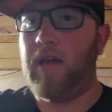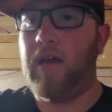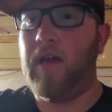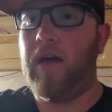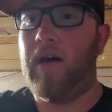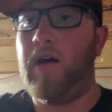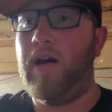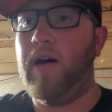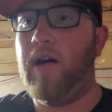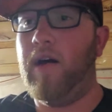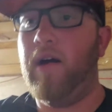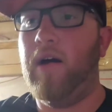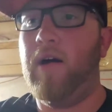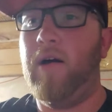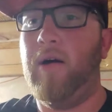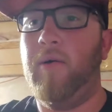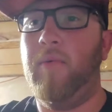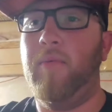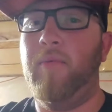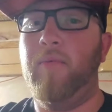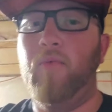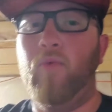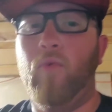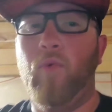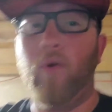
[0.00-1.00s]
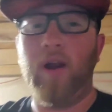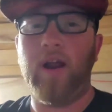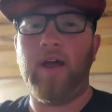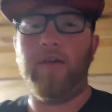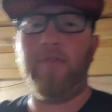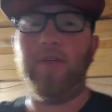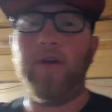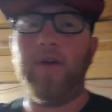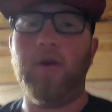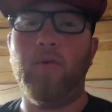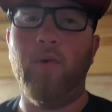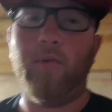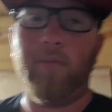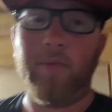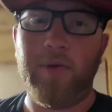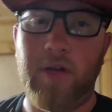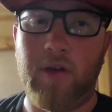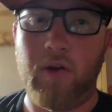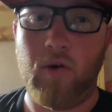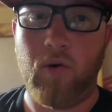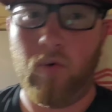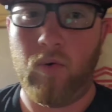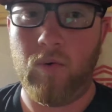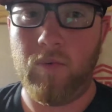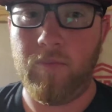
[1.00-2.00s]
what I think would be
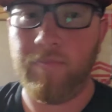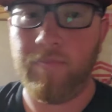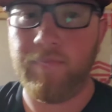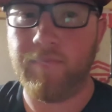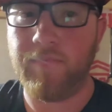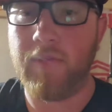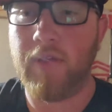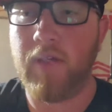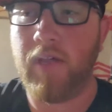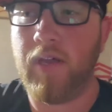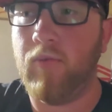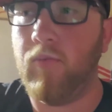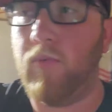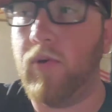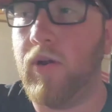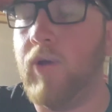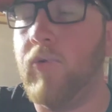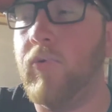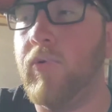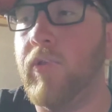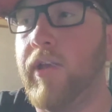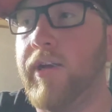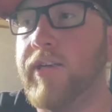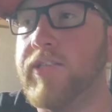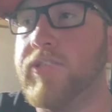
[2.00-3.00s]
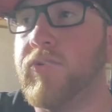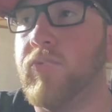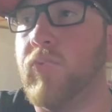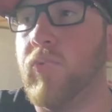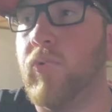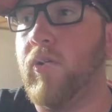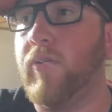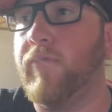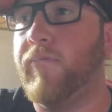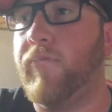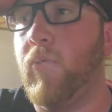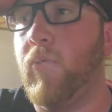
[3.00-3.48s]
cool and what I would like to work